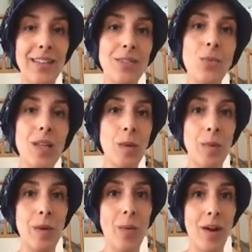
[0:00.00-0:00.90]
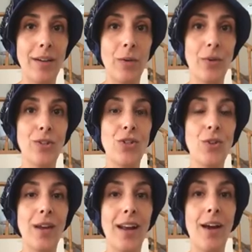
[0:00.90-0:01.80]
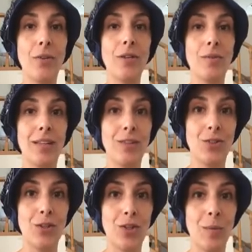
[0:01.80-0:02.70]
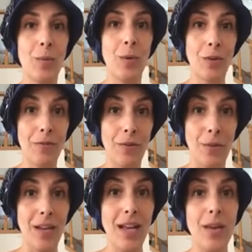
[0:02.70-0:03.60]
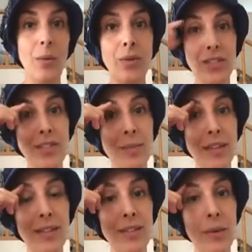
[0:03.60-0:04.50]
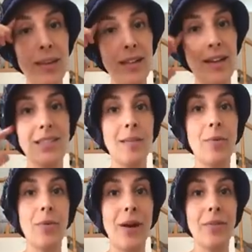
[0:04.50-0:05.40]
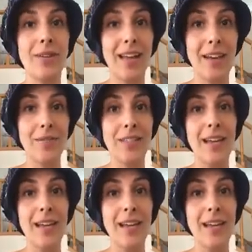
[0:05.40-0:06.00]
And that's really what we want in order to create a healthy relationship with food, which is something that's going to last them throughout their lives.